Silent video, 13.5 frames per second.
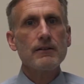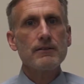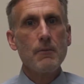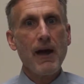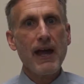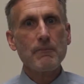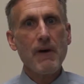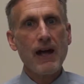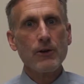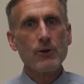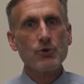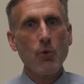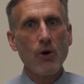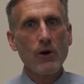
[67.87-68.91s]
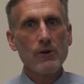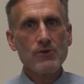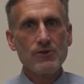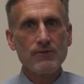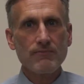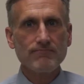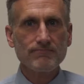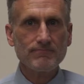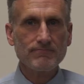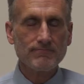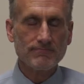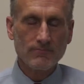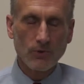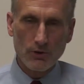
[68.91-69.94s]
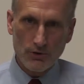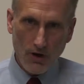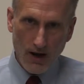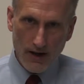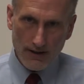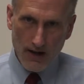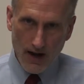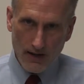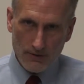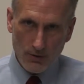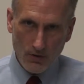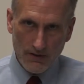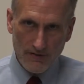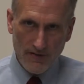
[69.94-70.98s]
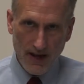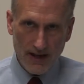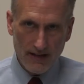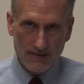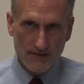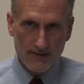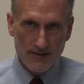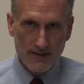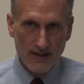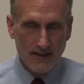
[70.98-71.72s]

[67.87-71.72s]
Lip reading: To make matters worse, we're trying not to offend